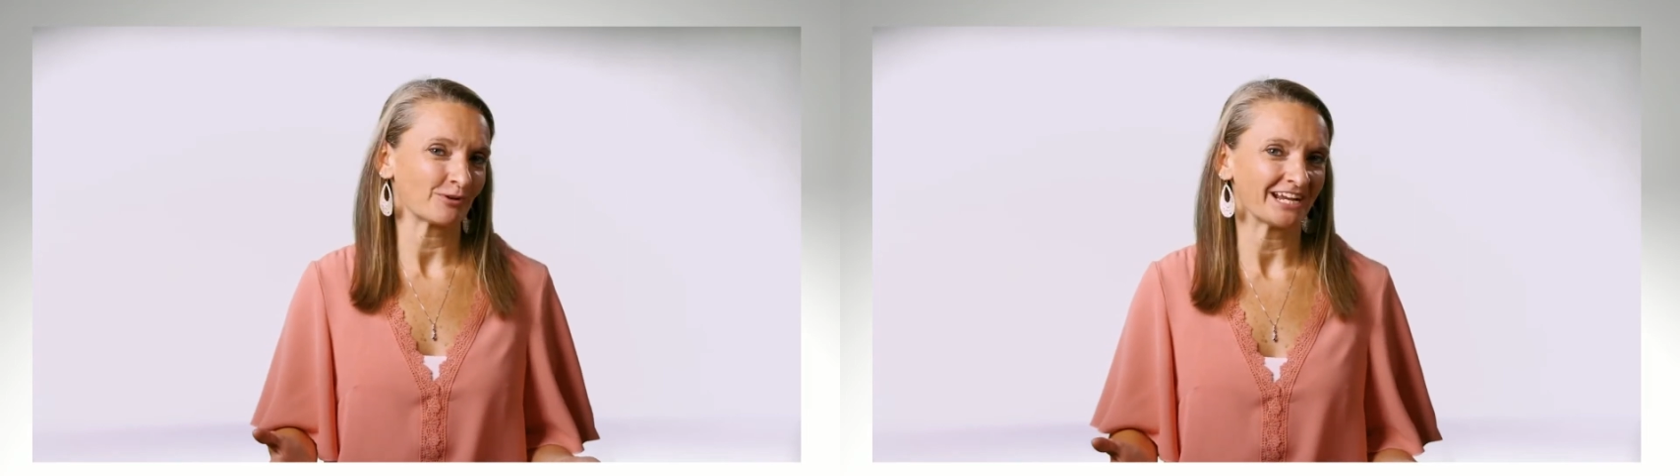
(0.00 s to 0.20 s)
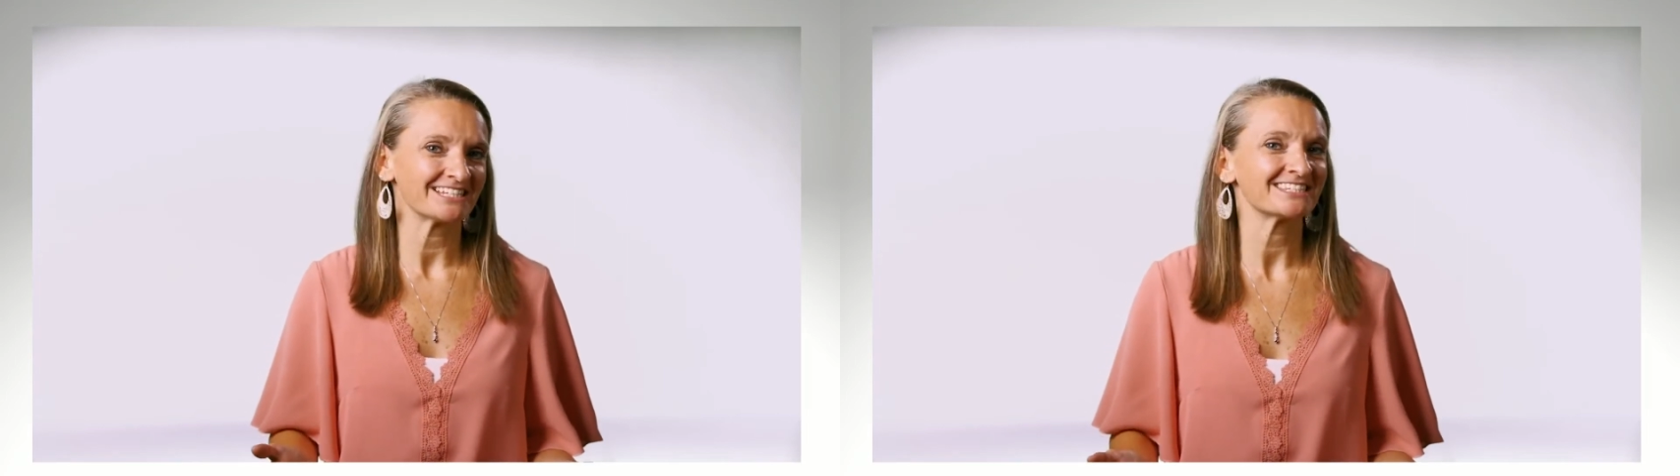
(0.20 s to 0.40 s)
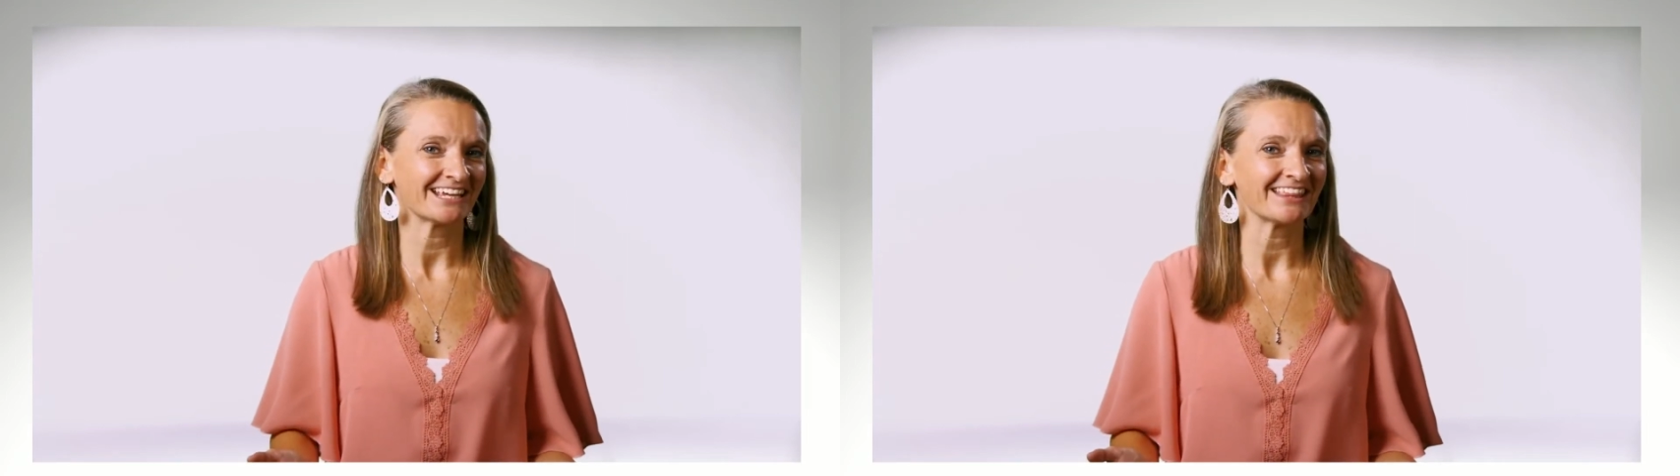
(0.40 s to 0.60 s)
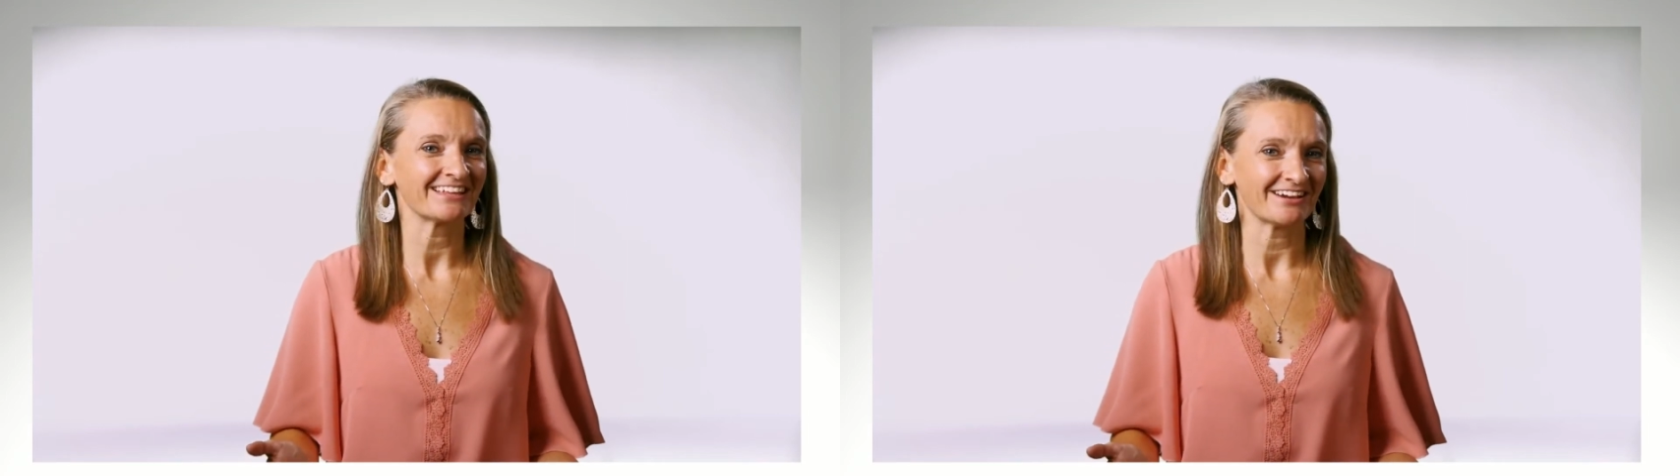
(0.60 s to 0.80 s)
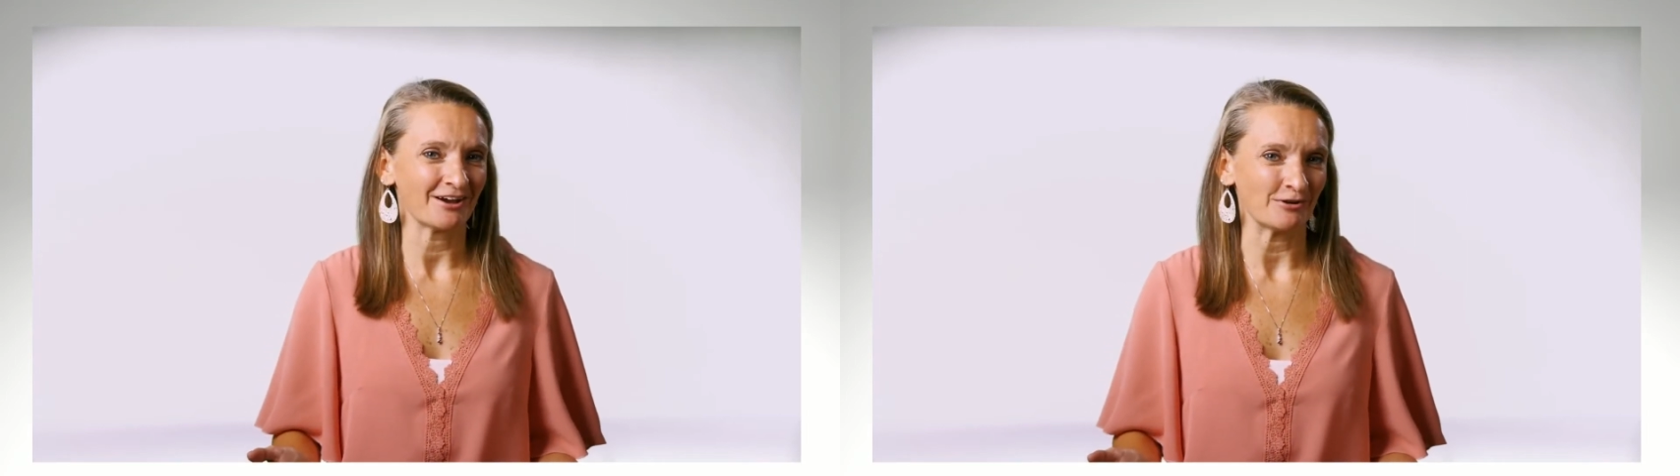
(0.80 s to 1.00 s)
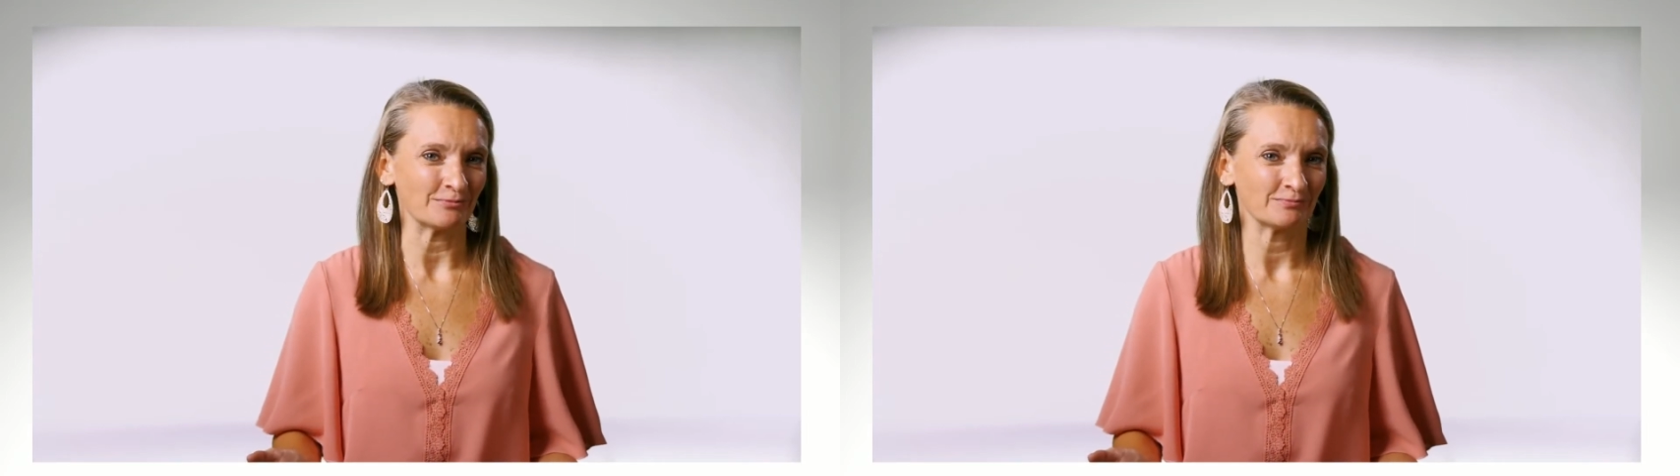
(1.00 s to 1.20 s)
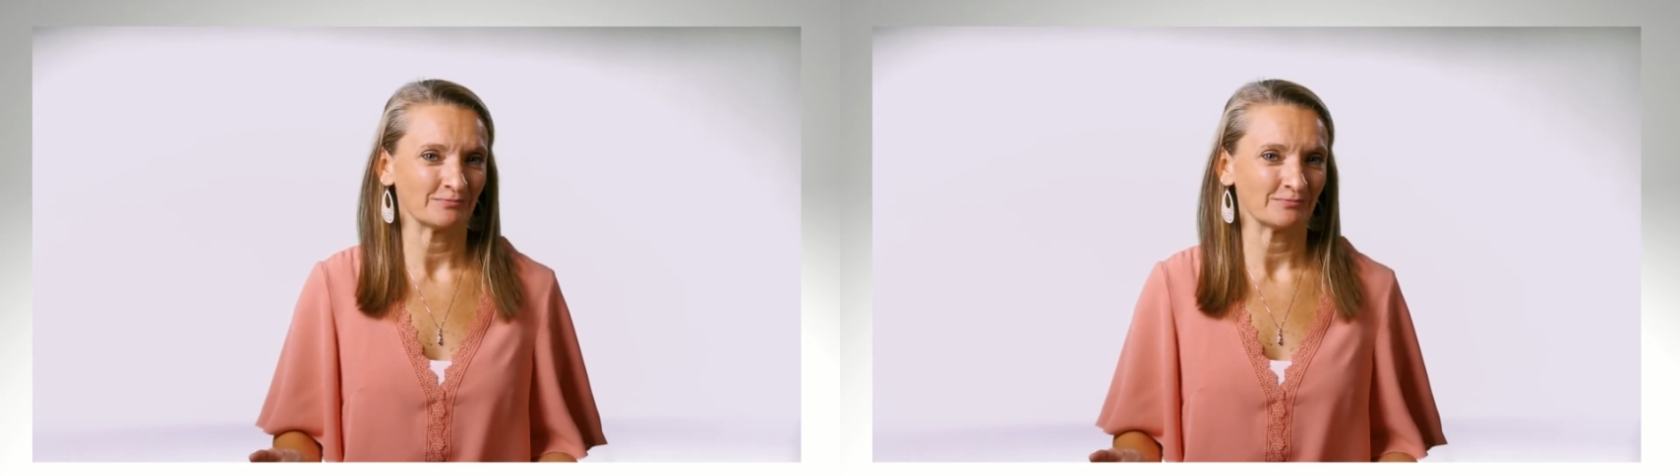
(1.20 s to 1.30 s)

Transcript: rights in the home.